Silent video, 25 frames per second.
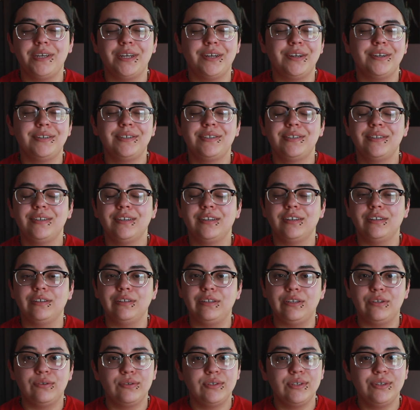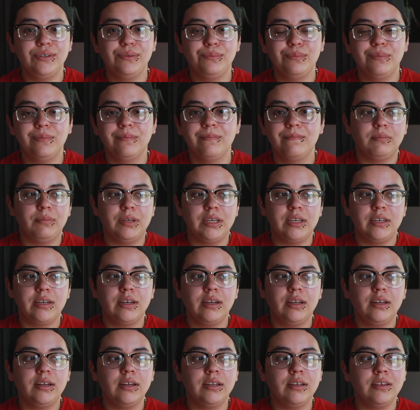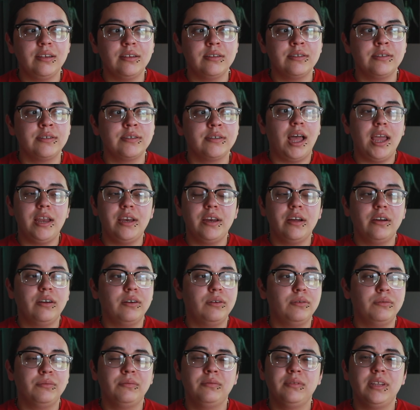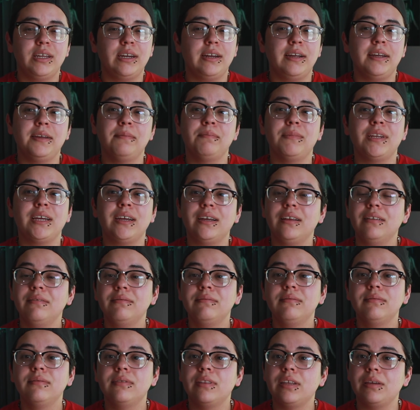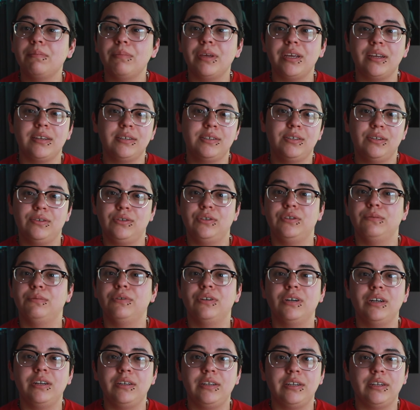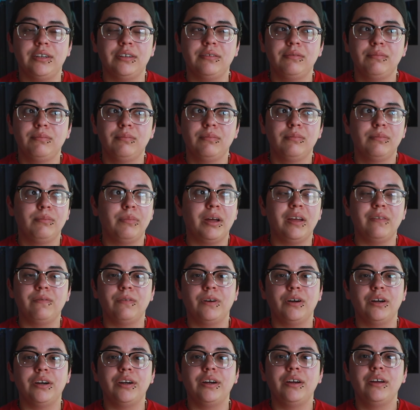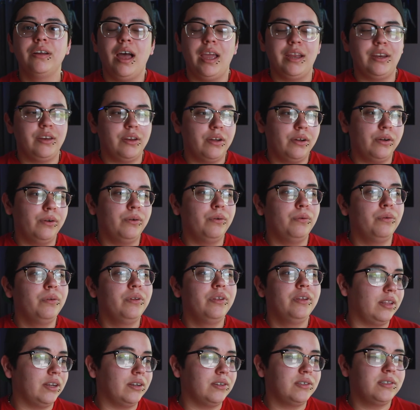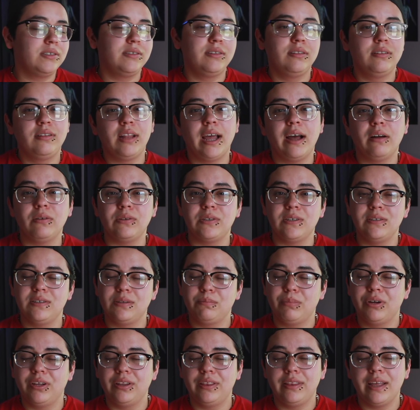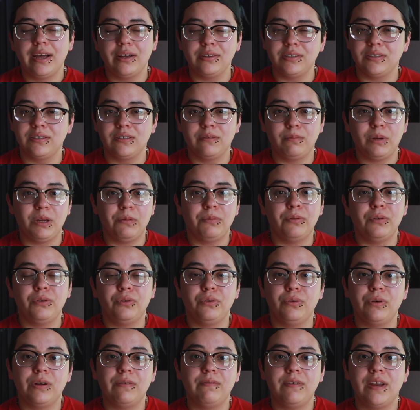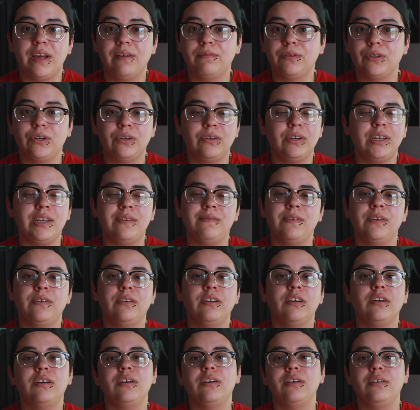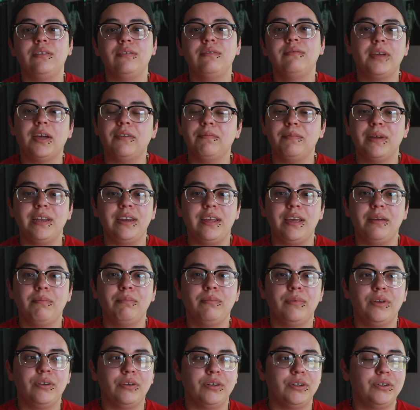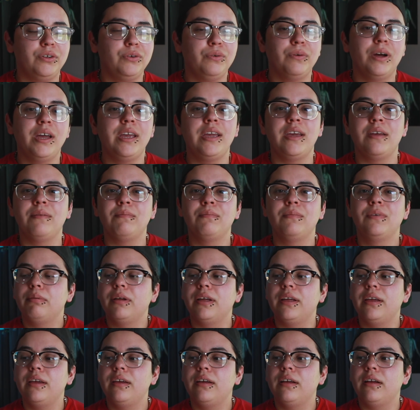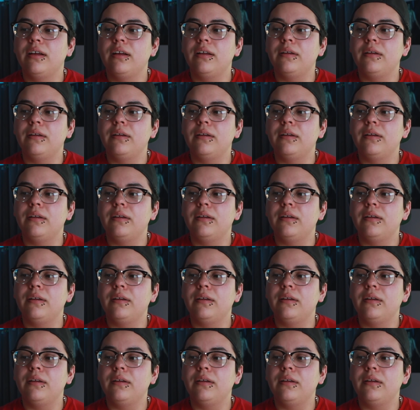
years on YouTube, because I know that I am not the biggest YouTuber on here by far. I know there's thousands upon thousands of people who have never even heard of my name or who I am, but